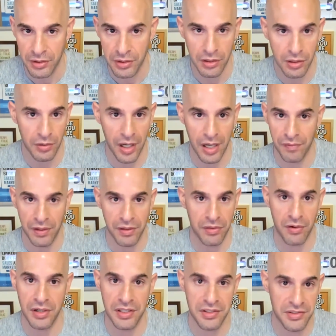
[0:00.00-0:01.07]
every
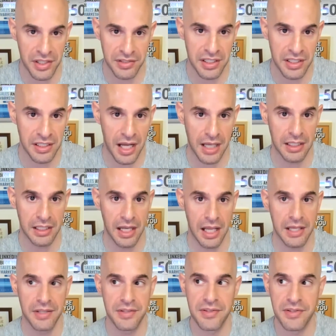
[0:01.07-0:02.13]
30, 60, 90
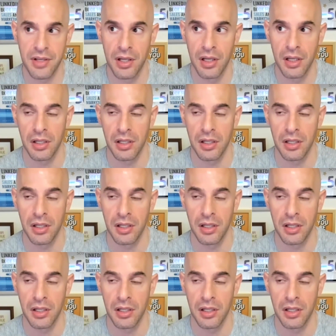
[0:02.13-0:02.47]
days,